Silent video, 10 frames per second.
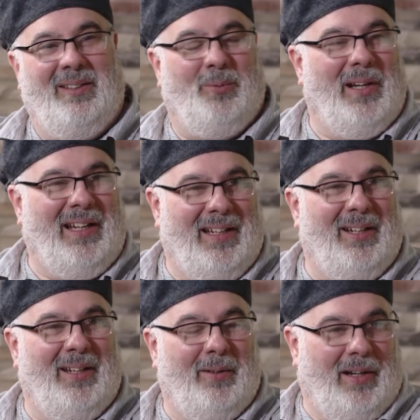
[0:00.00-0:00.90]
Is what he did
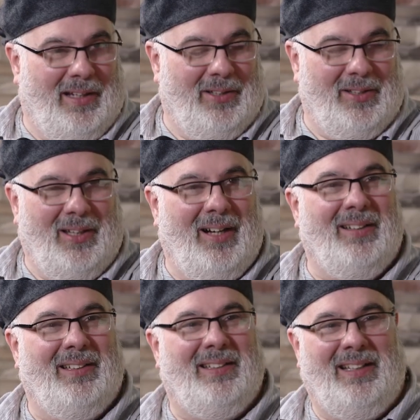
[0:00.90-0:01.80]
that I think is
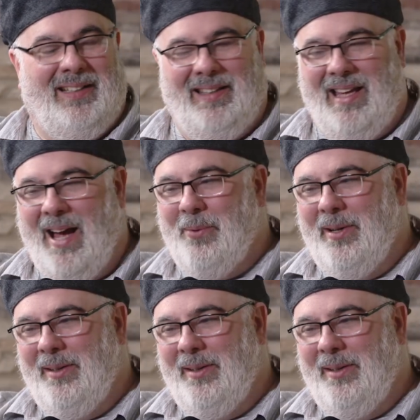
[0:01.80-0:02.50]
hilarious is he did that one.